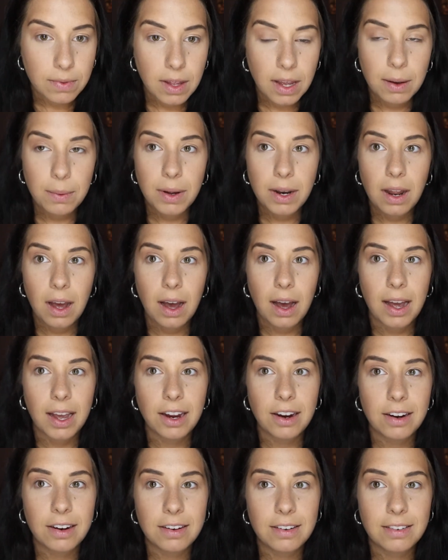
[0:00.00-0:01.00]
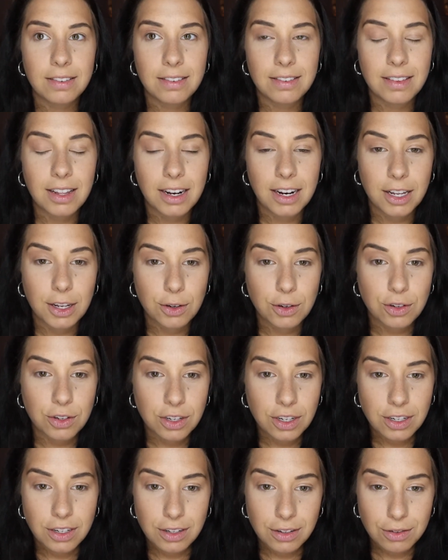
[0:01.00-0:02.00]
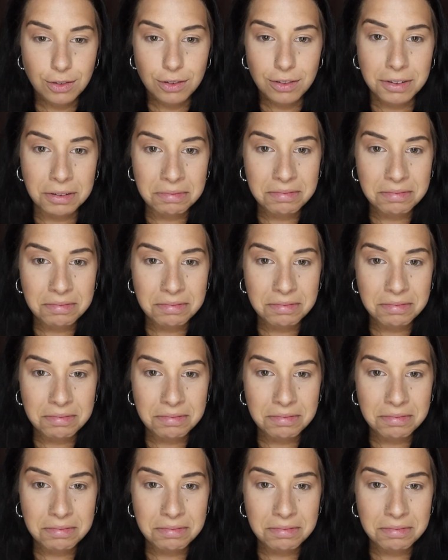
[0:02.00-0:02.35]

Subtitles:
I went higher than I usually do